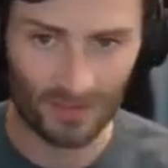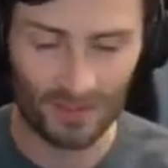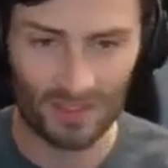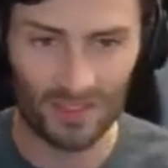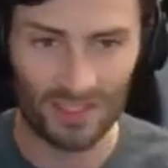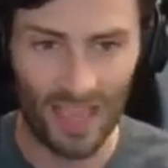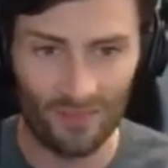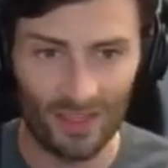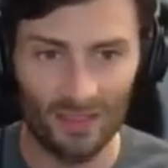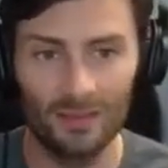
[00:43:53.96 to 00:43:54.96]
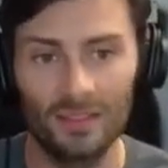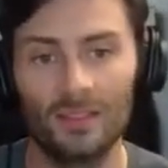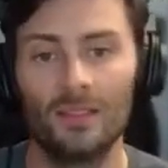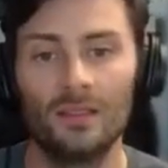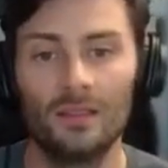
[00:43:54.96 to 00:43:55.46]
7-0
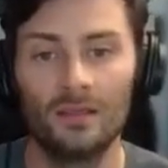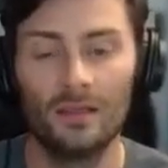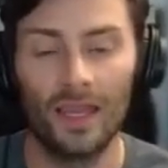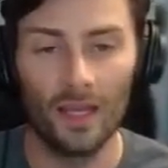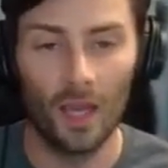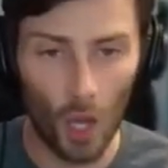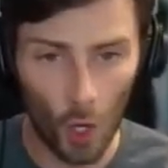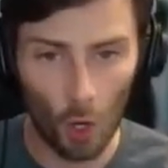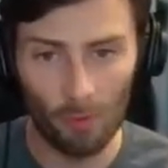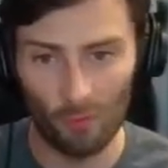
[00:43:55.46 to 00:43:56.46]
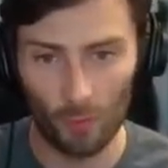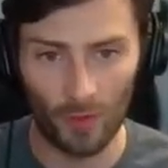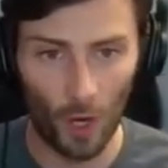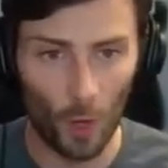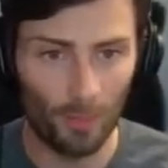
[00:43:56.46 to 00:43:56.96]
before
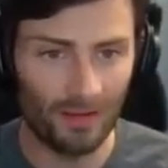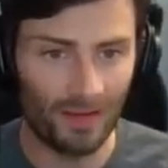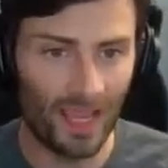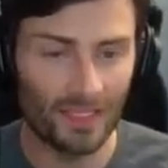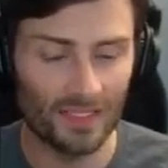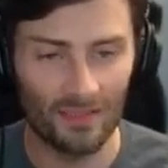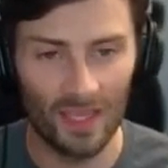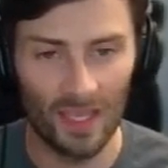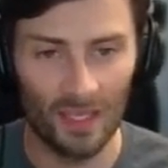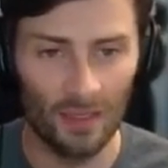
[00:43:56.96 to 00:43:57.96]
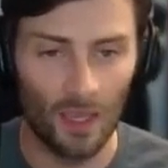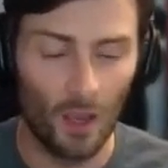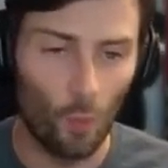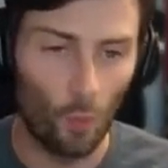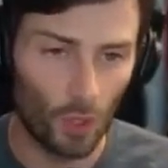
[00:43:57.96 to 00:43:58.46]
their open date. Then
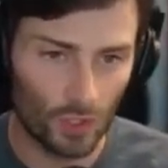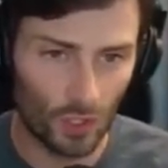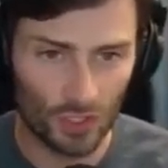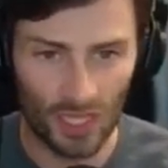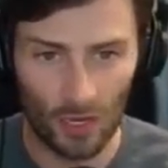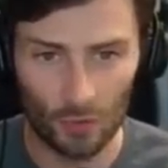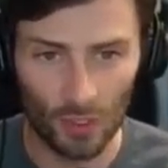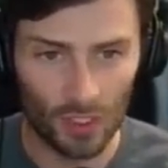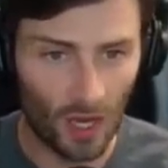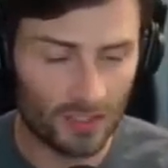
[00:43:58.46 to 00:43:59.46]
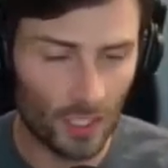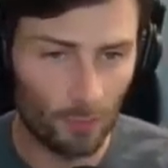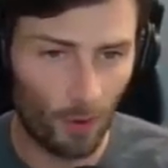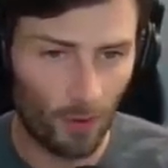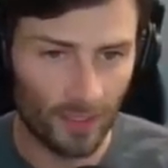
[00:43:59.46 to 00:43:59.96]
world's largest outdoor
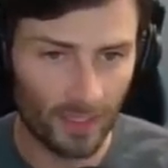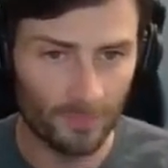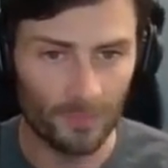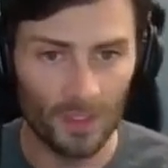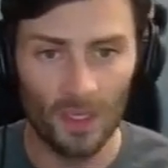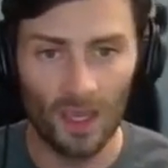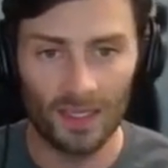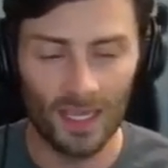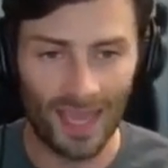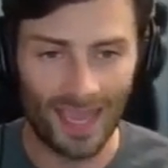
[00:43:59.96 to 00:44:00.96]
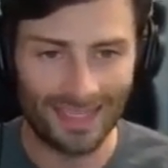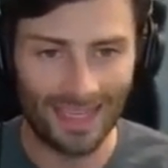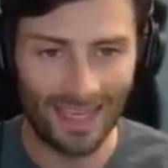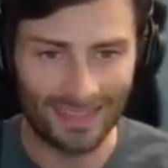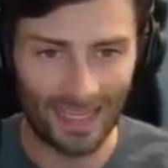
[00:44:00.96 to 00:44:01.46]
cocktail party. Again,
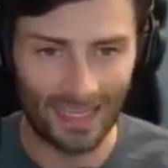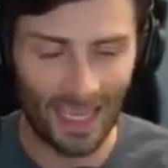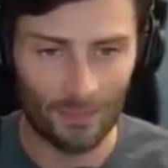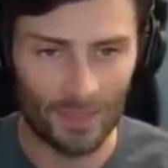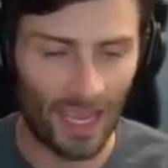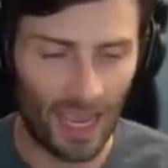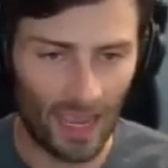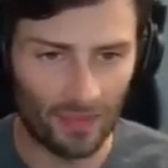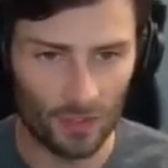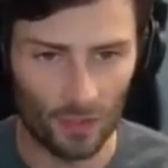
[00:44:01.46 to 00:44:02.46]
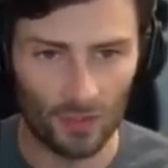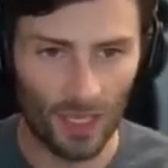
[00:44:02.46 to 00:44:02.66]
get that game to Athens